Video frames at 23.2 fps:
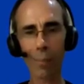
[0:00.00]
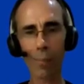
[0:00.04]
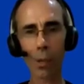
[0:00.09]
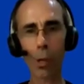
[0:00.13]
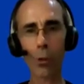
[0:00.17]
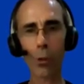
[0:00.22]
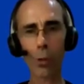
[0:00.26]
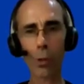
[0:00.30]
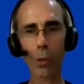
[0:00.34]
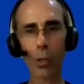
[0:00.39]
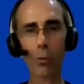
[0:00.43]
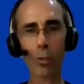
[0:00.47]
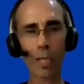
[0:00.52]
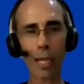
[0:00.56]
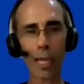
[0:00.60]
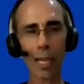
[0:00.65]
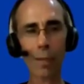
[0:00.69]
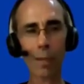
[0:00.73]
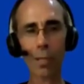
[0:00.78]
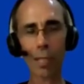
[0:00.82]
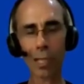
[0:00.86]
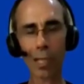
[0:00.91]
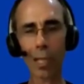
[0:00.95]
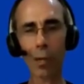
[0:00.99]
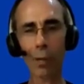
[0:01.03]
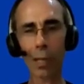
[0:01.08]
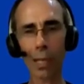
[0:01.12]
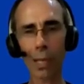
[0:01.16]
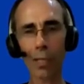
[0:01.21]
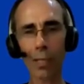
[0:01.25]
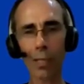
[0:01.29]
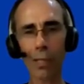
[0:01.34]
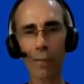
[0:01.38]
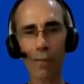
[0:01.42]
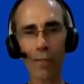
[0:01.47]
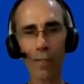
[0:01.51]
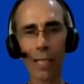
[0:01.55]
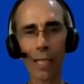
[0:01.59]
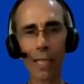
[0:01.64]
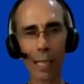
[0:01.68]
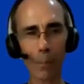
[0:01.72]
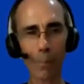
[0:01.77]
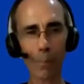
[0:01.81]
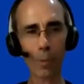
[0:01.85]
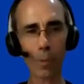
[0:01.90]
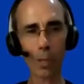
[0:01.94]
both of those games and going
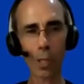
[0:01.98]
undefeated.